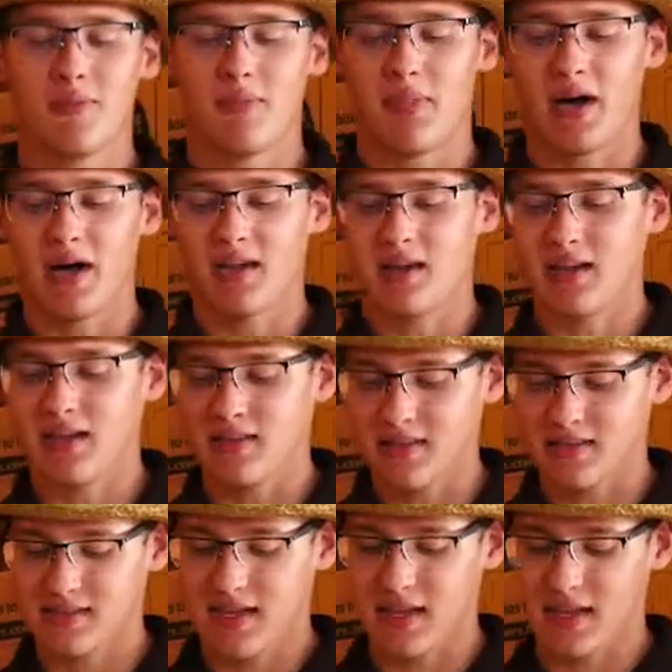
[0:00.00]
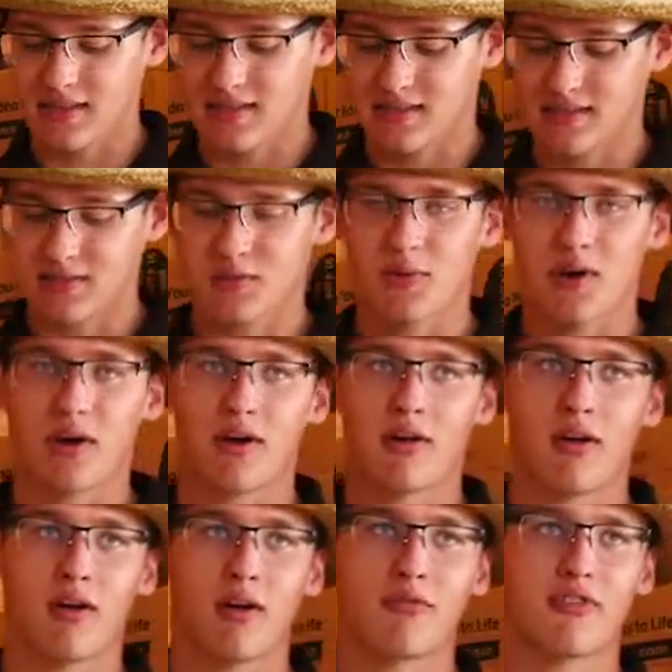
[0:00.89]
But in this case, since we are
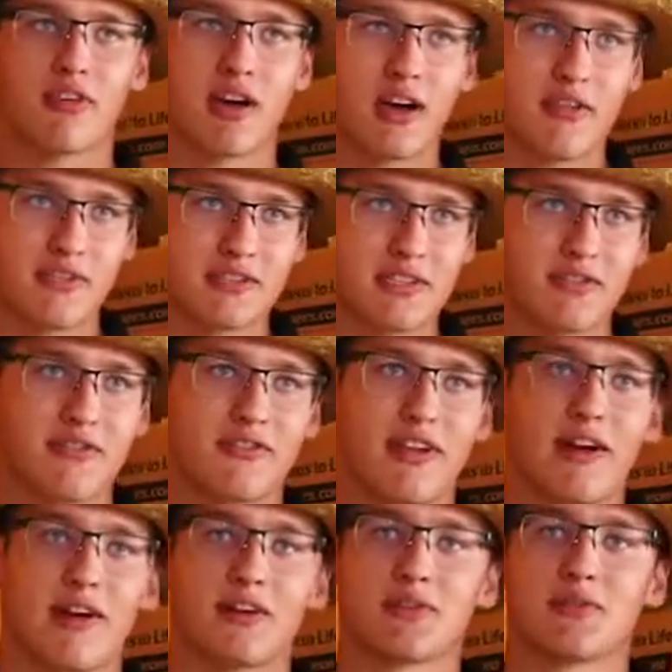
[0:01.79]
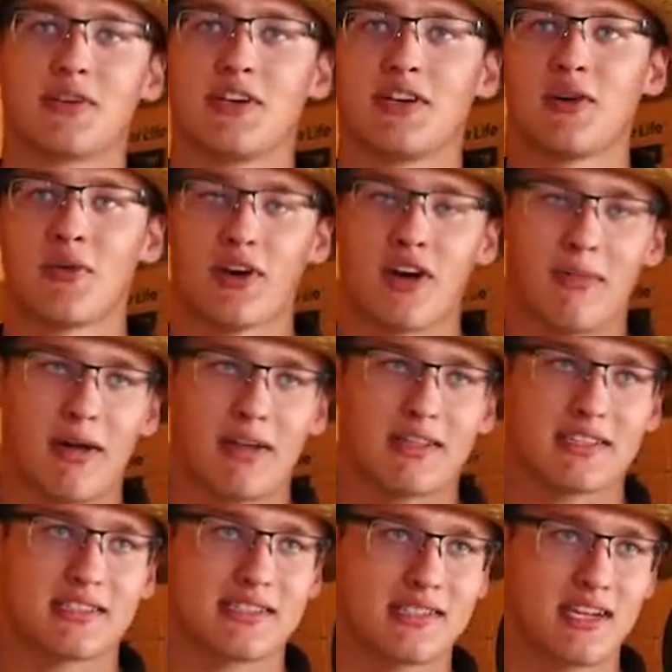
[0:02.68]
growing them for cut sunflowers, we need to worry about
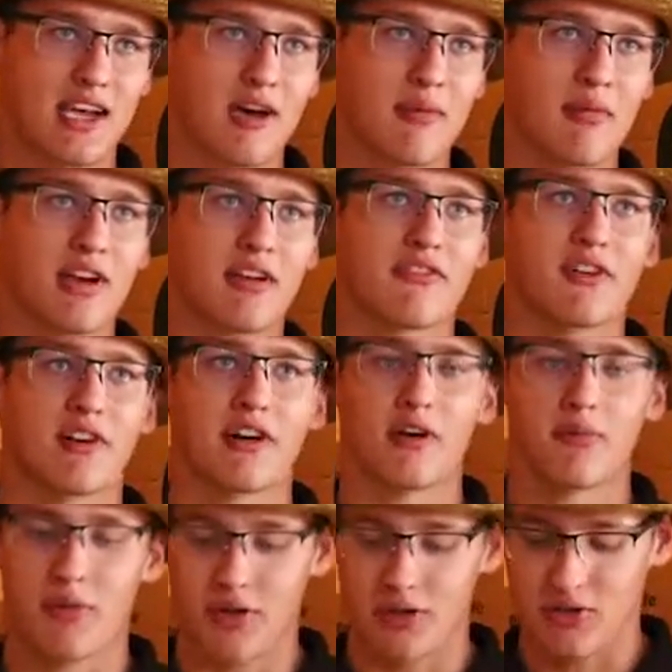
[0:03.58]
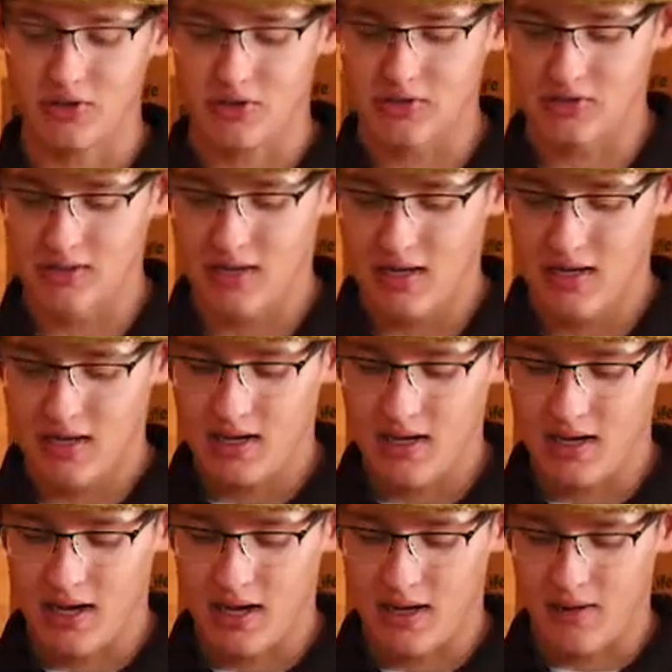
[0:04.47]
the stem and if they're going to produce
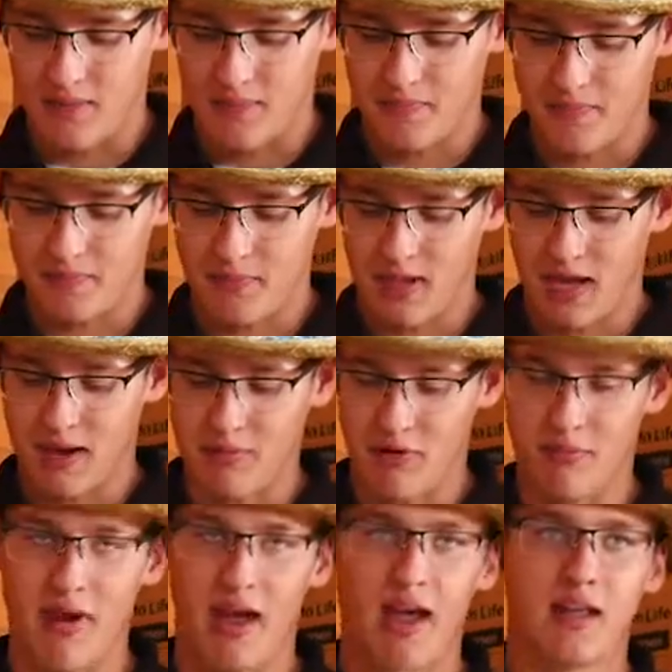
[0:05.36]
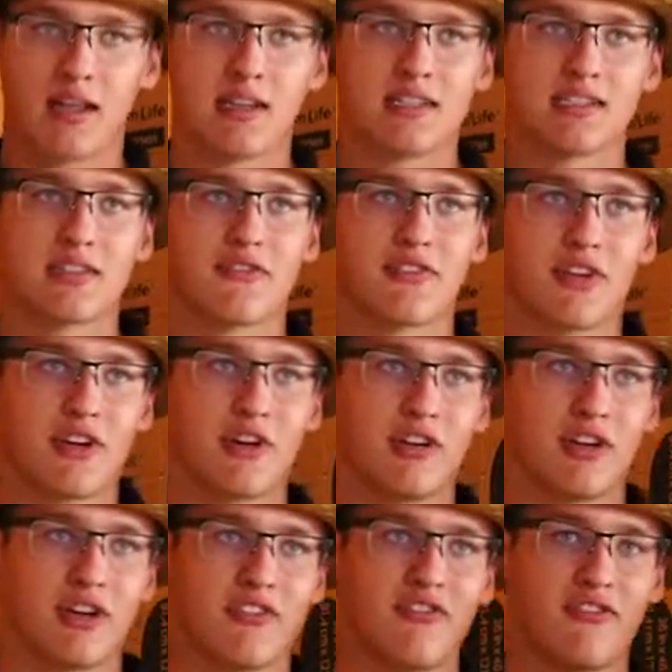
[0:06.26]
abnormalities, if they're going
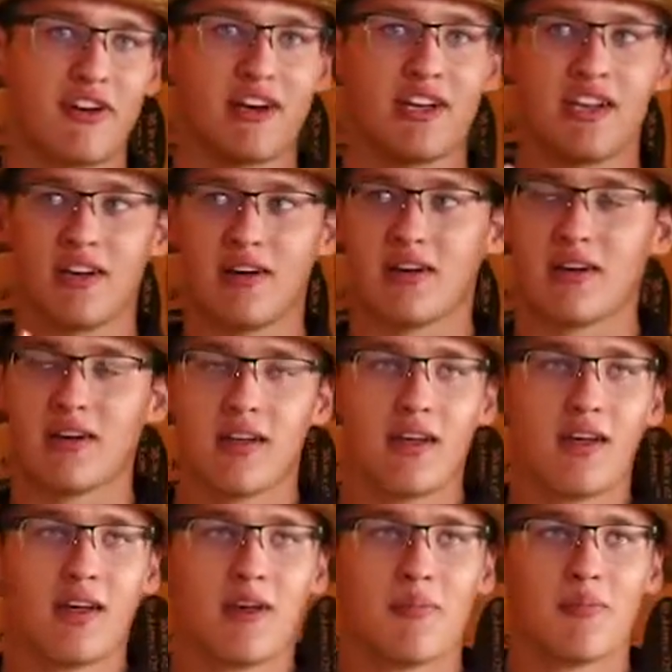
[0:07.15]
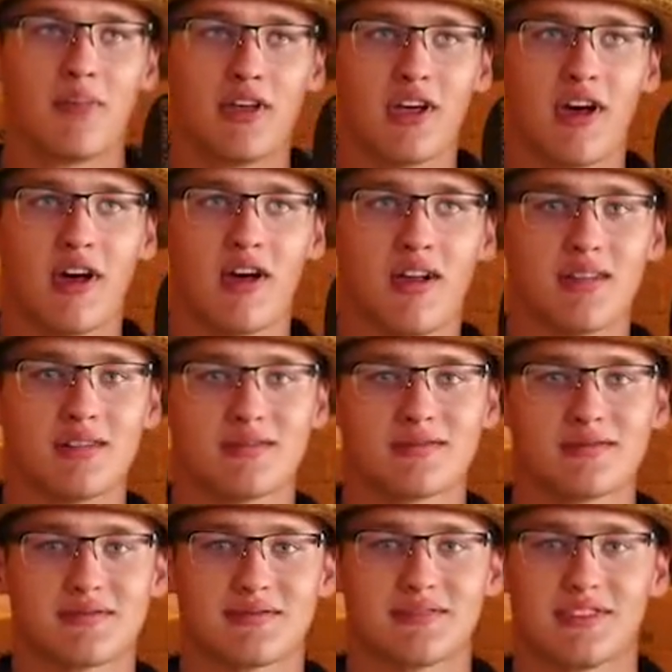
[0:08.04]
to look funny and
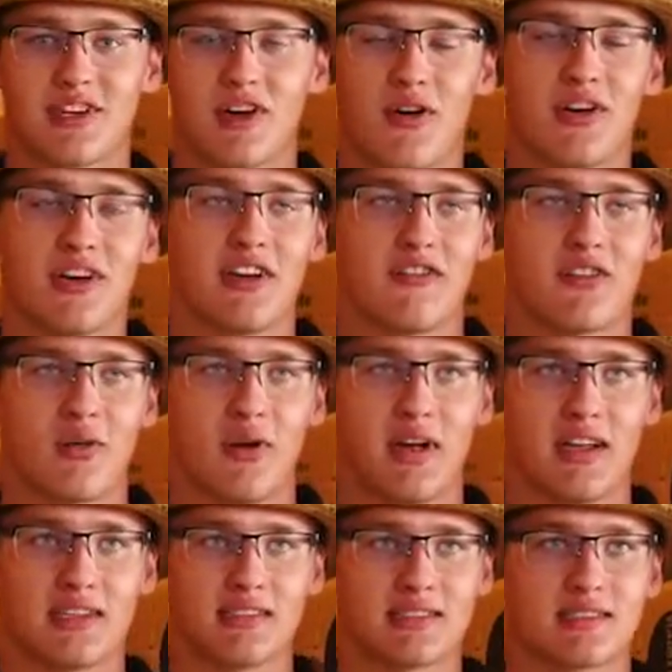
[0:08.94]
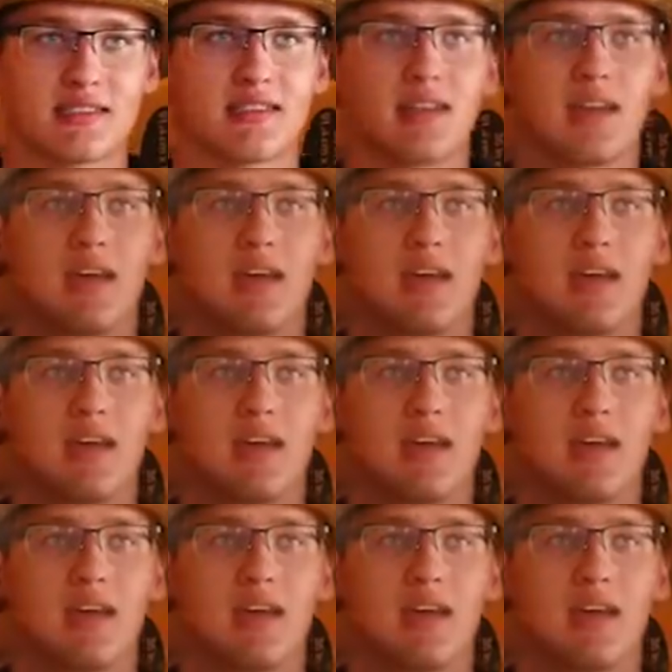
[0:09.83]
go in different ways.